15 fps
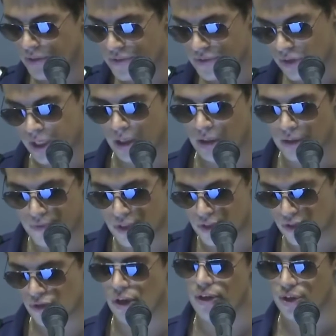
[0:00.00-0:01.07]
a cycle of
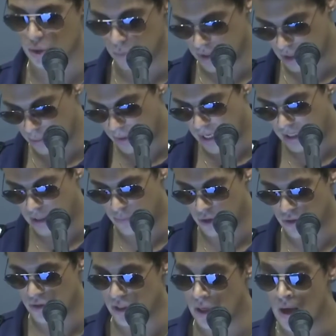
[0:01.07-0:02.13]
destruction within the black
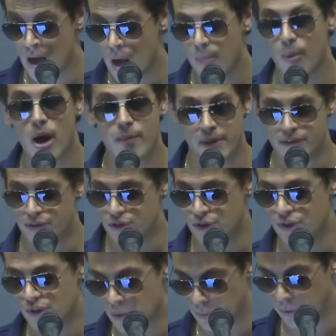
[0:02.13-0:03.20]
community. My message
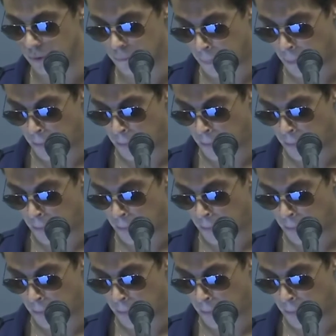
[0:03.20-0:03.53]
is simple.